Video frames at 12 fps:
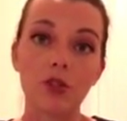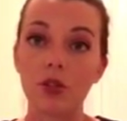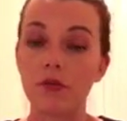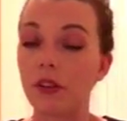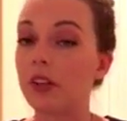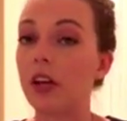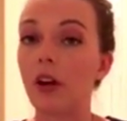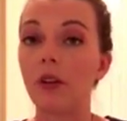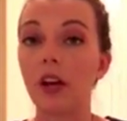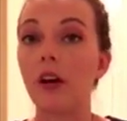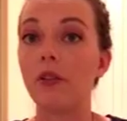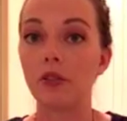just filling out
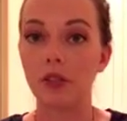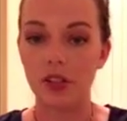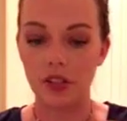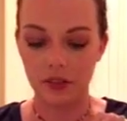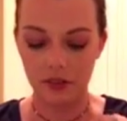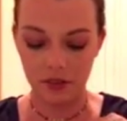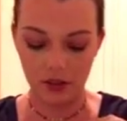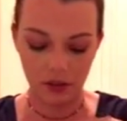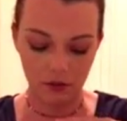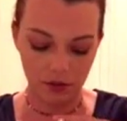calendar days and stuff.